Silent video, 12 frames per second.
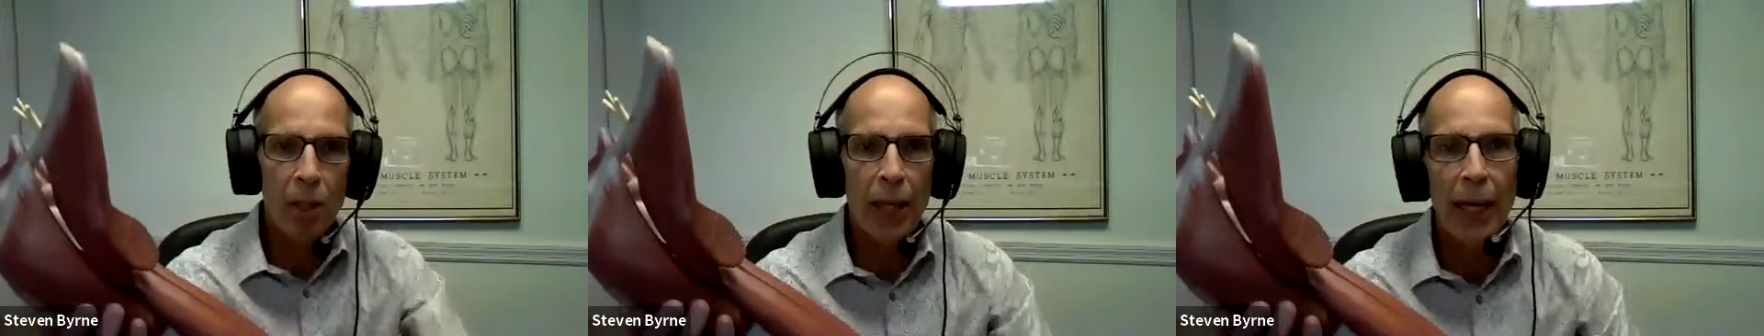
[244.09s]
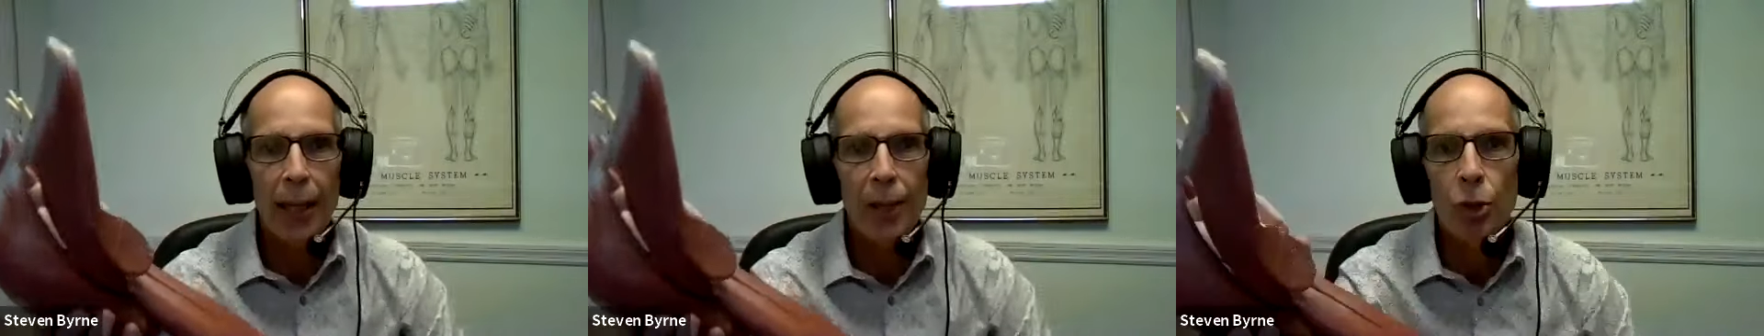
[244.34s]
It
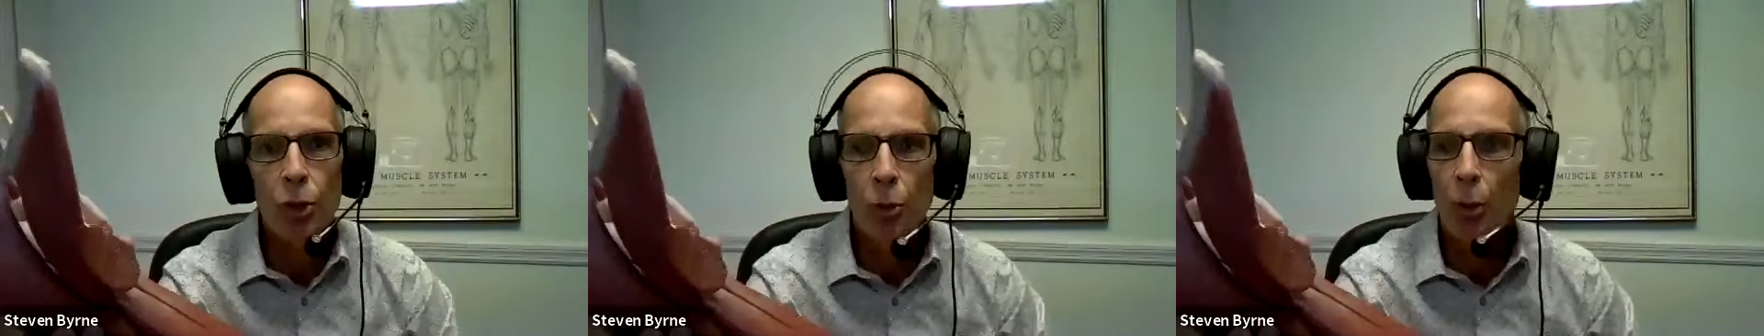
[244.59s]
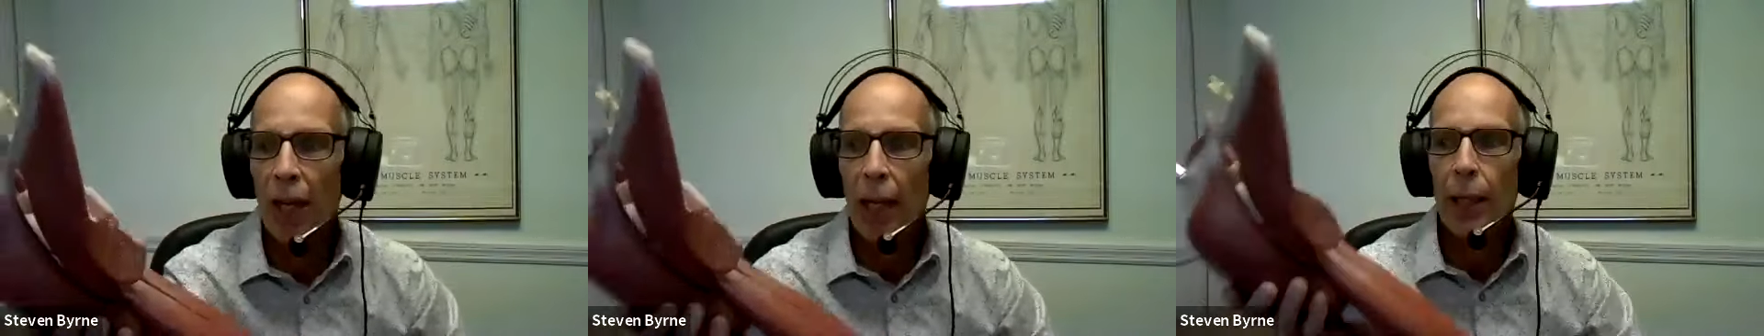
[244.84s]
has
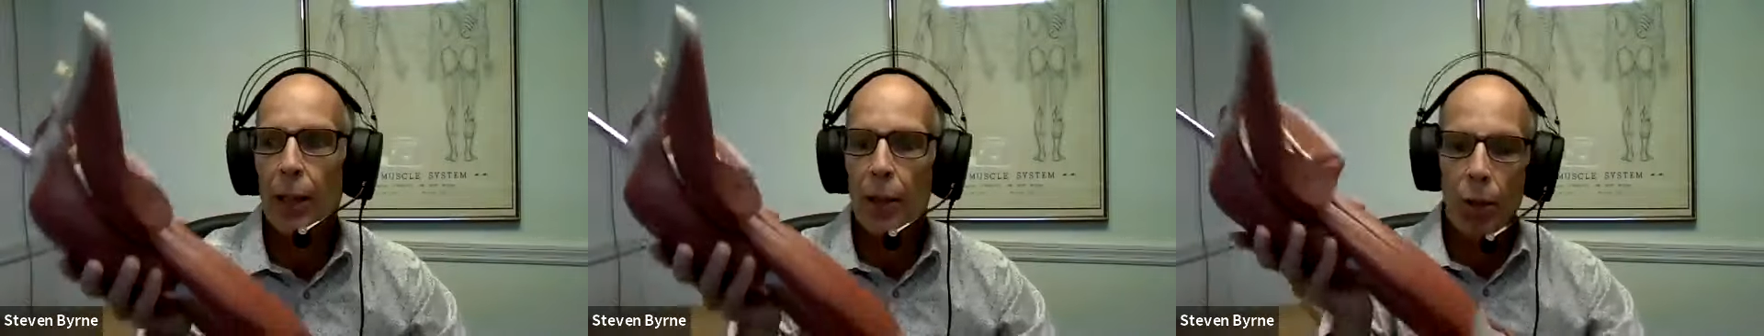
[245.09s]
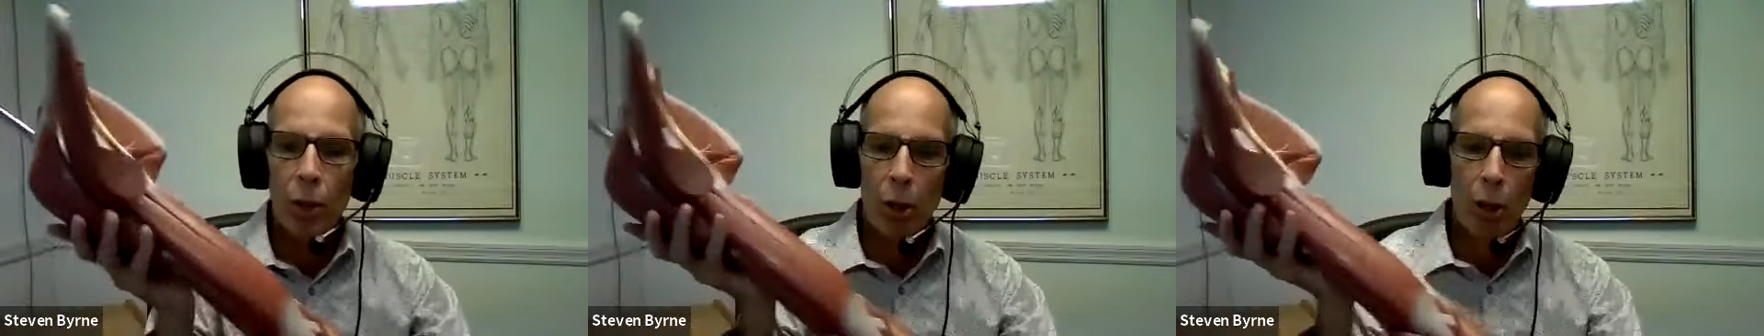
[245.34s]
2
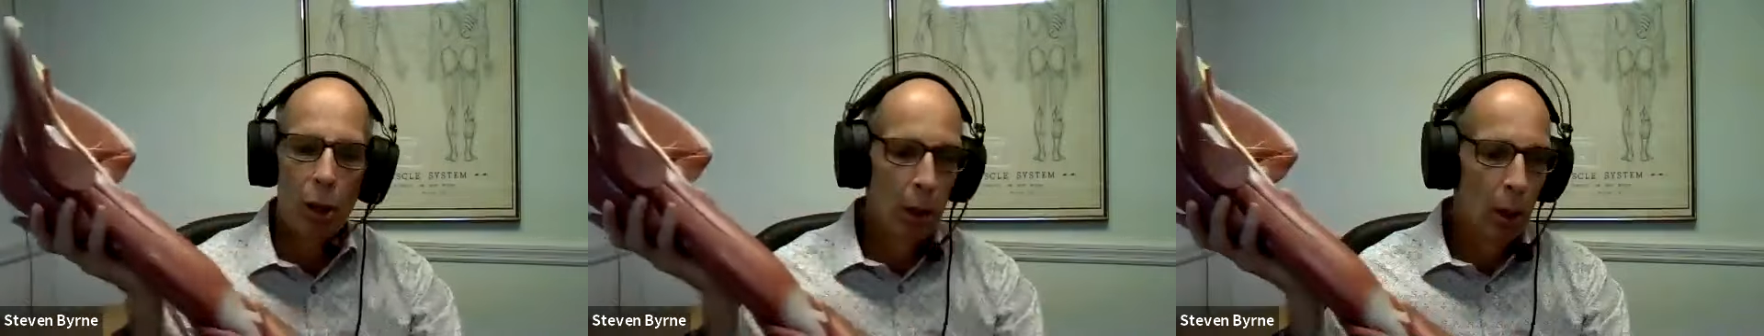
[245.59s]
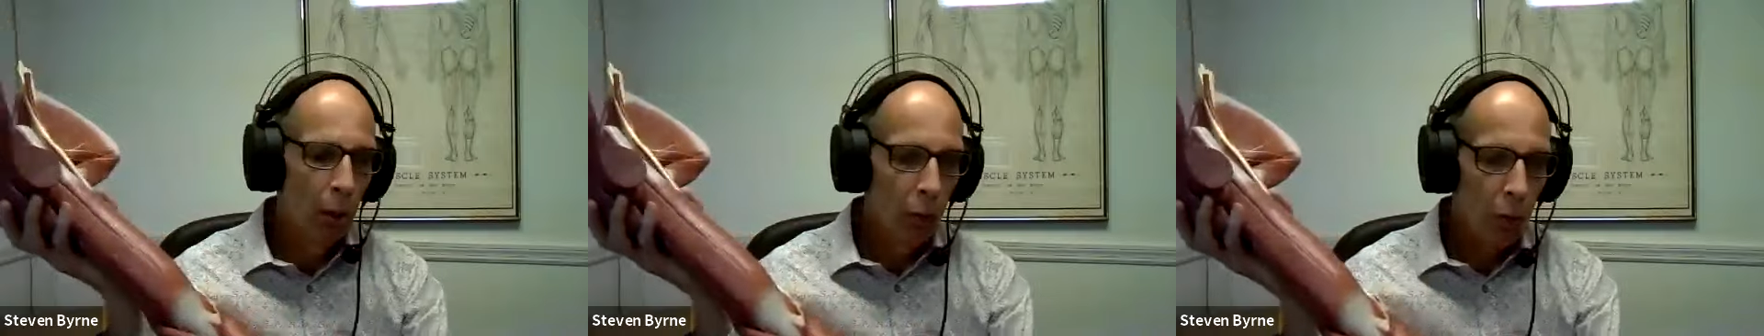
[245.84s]
heads.
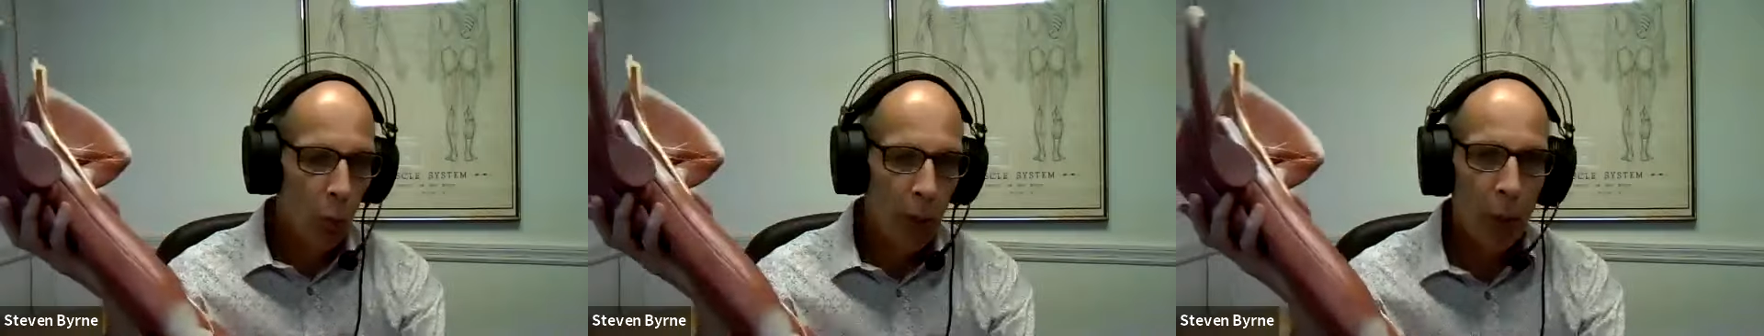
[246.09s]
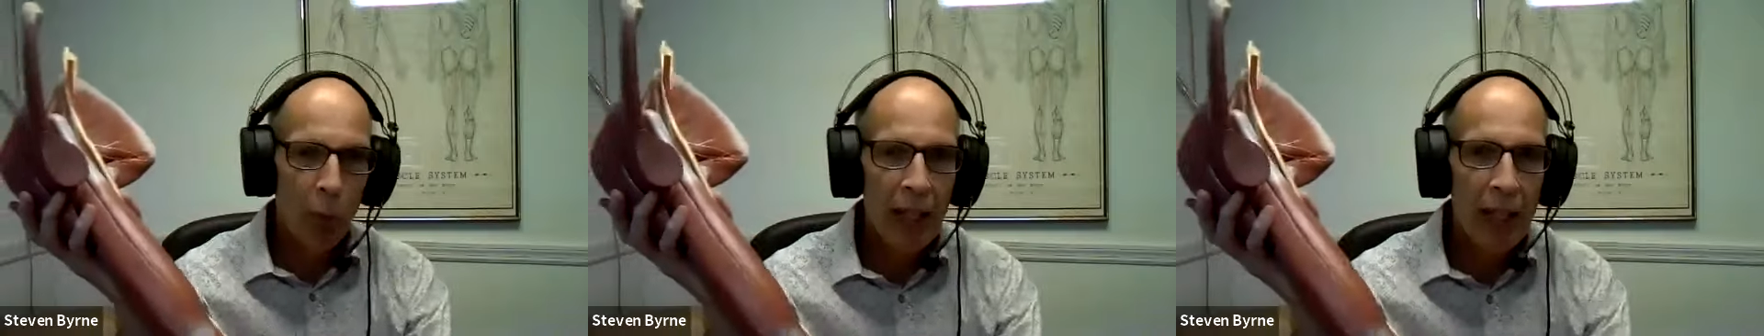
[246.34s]
So what
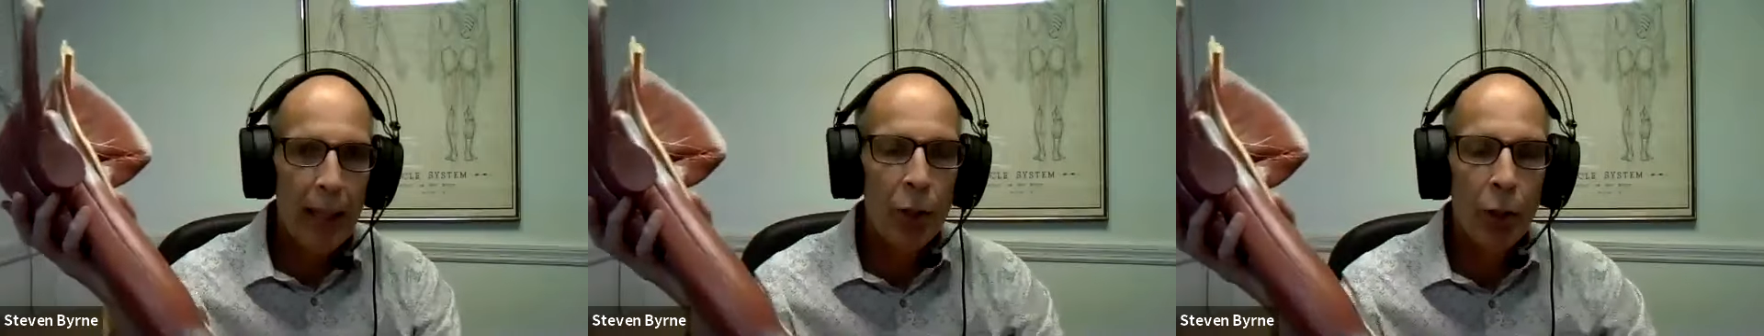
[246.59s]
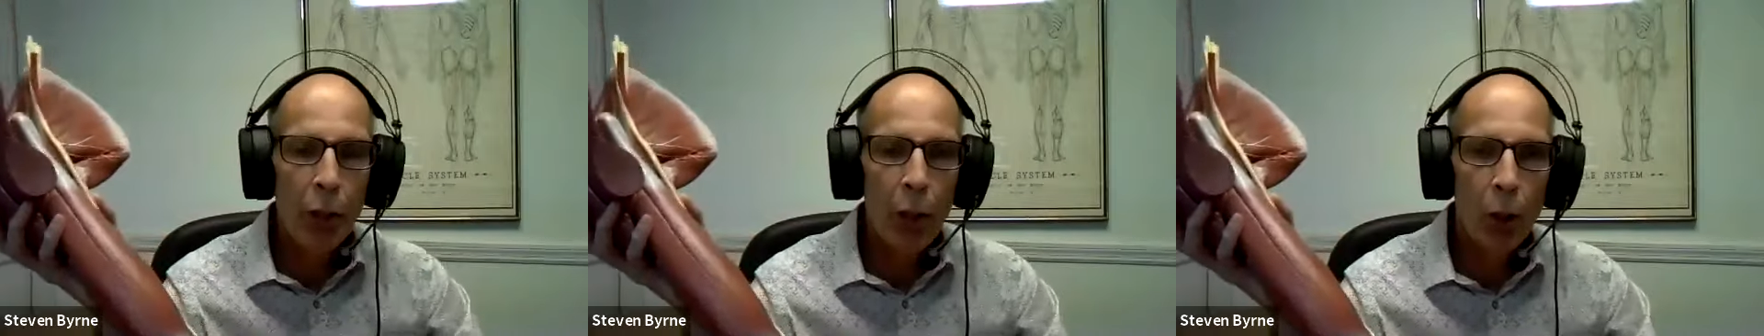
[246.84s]
do we need
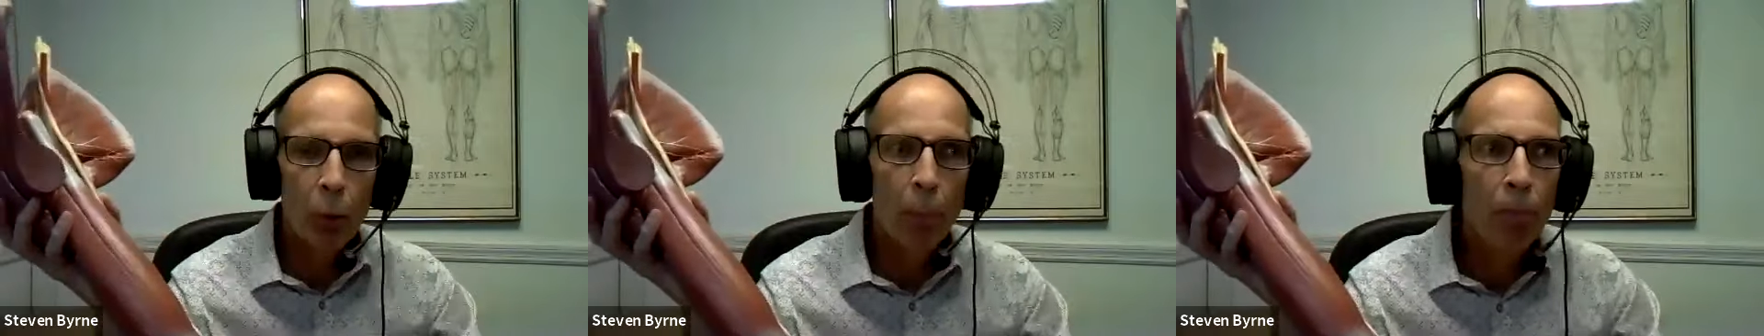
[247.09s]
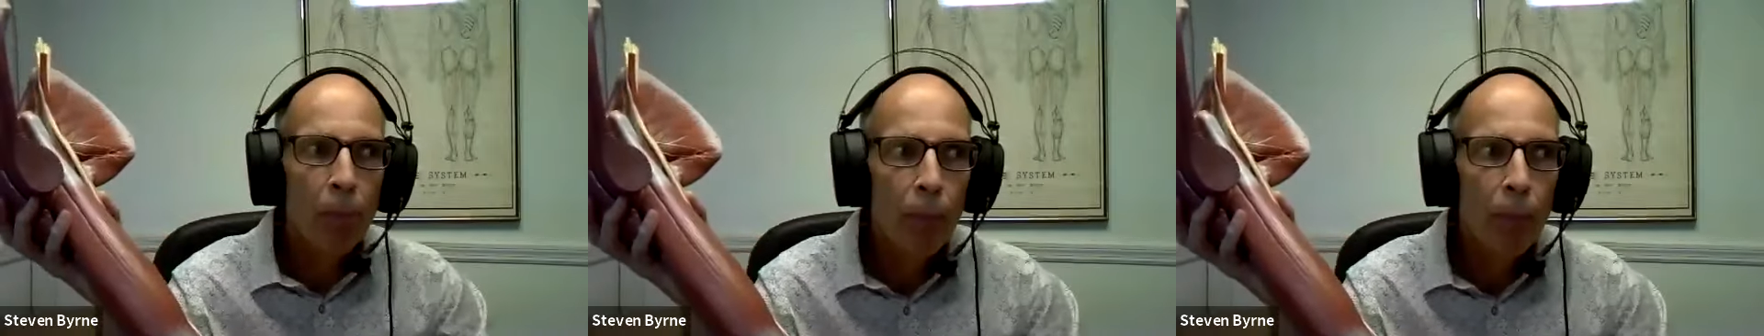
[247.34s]
to know?